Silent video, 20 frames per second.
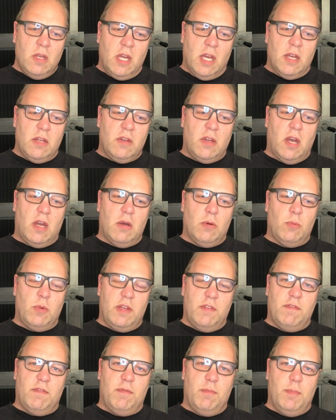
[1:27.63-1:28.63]
And uh,
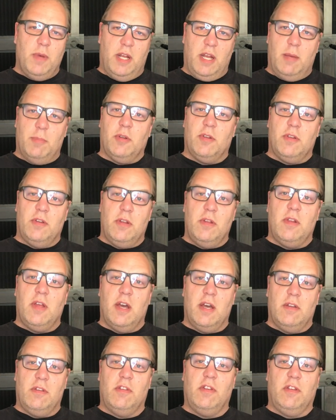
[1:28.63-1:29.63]
we've been able to do
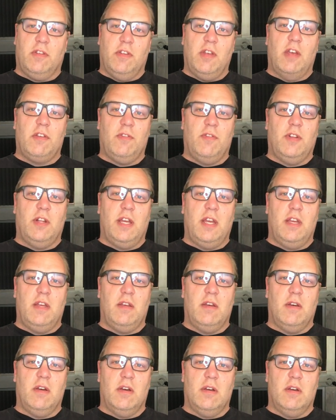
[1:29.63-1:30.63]
that
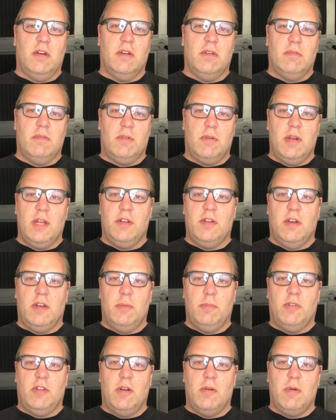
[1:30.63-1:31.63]
successfully uh, three
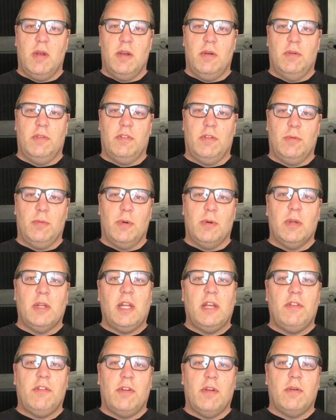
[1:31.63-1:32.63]
times in a row, so we're
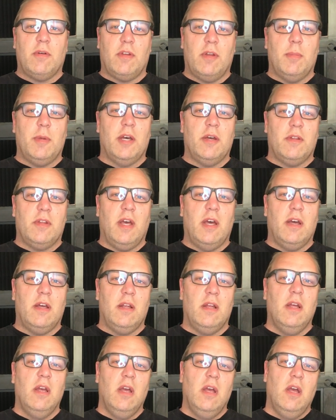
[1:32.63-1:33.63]
really stoked about
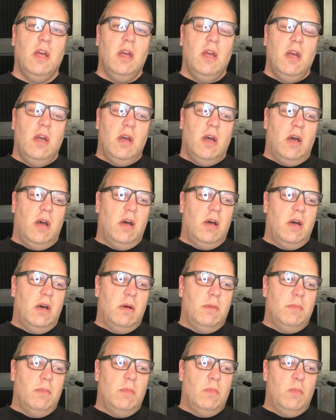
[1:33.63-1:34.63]
that.
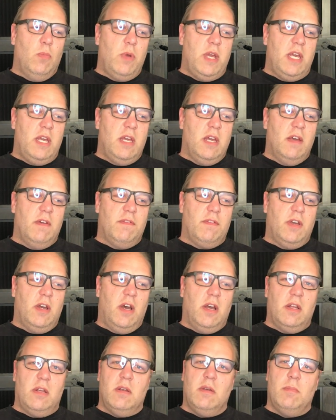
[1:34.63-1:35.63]
Um, we have
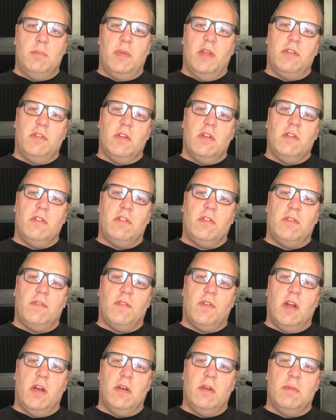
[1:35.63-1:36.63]
gotten business
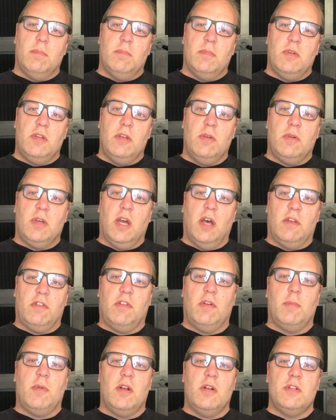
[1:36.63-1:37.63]
from new
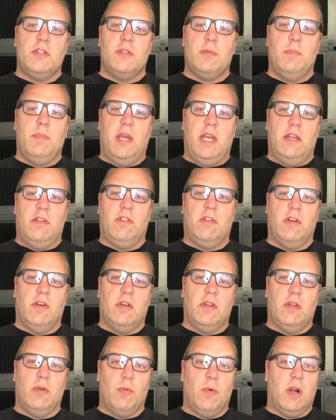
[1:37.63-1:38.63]
customers based
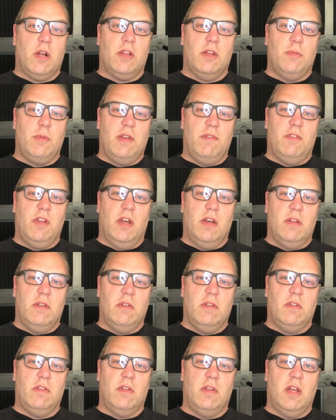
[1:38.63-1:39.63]
on the work that we've
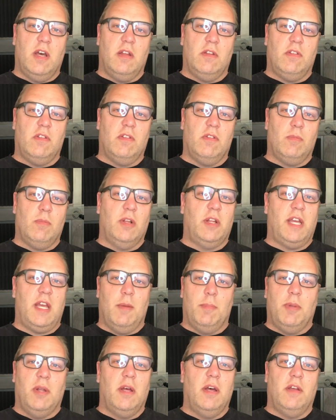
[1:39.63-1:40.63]
done, so that's really
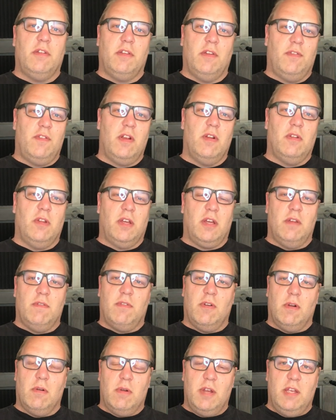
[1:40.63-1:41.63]
a plus. If you're looking
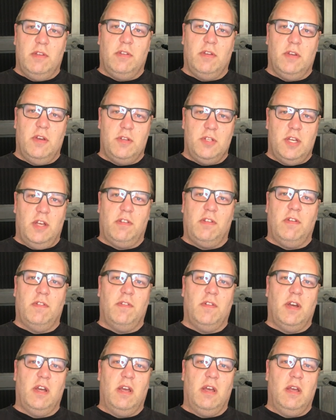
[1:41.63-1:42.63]
for a reason to
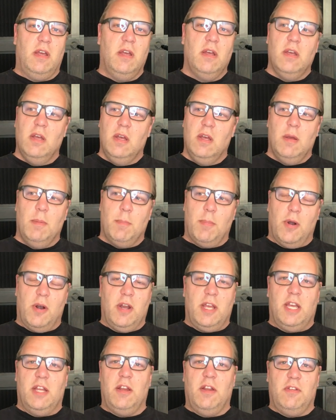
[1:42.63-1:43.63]
justify
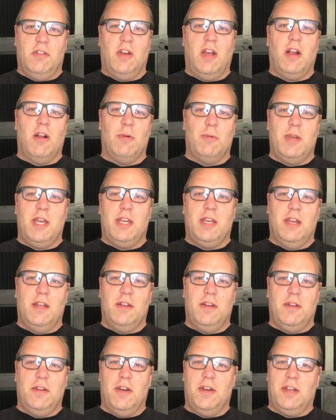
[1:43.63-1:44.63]
burning an entire
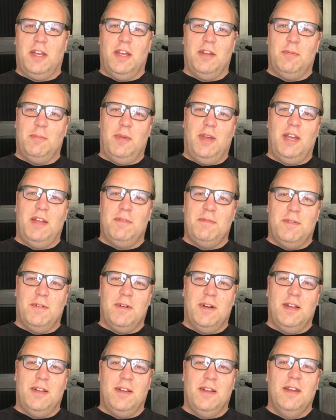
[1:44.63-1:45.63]
weekend and not getting paid
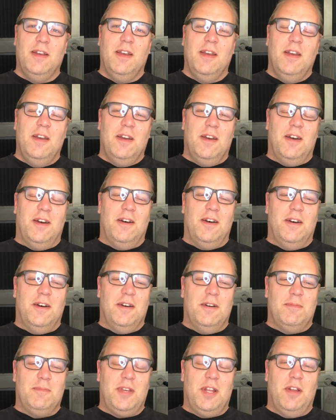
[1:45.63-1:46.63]
for it,
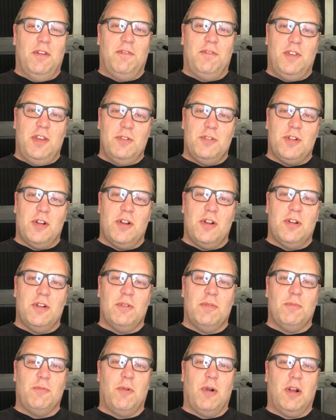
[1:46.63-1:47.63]
Um, you know,
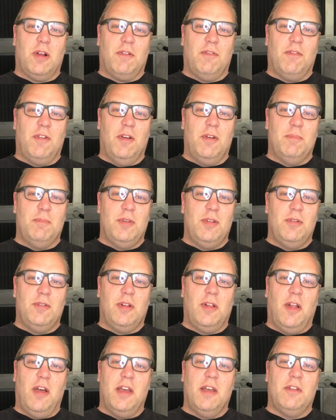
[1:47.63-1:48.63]
future work from new
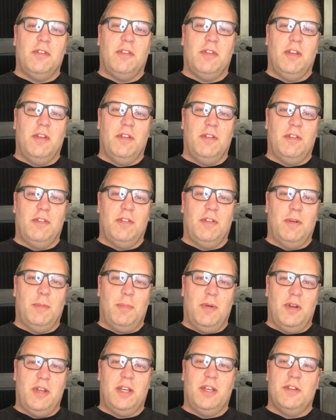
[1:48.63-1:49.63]
clients is a
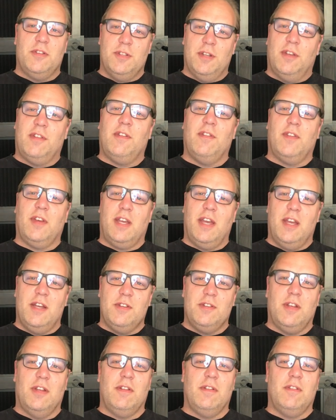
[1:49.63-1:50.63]
pretty good
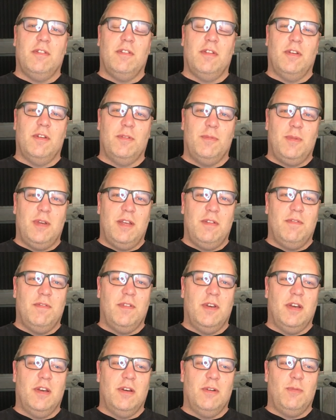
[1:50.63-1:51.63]
justification. So
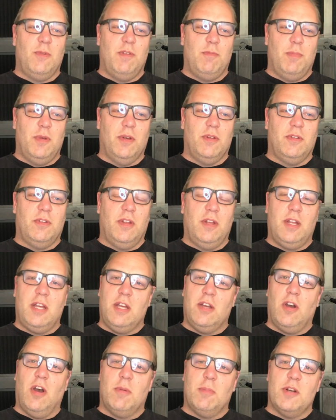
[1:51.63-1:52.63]
we've uh, we've built an
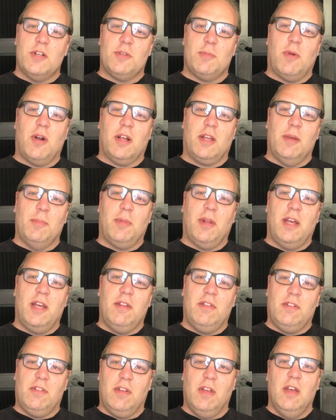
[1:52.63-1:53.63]
e-commerce
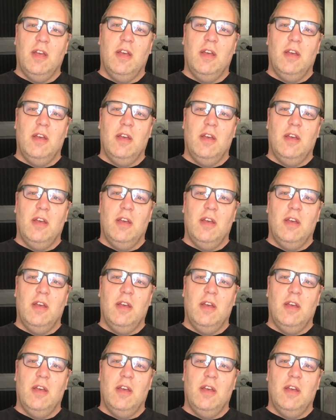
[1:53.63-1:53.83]
marketplace.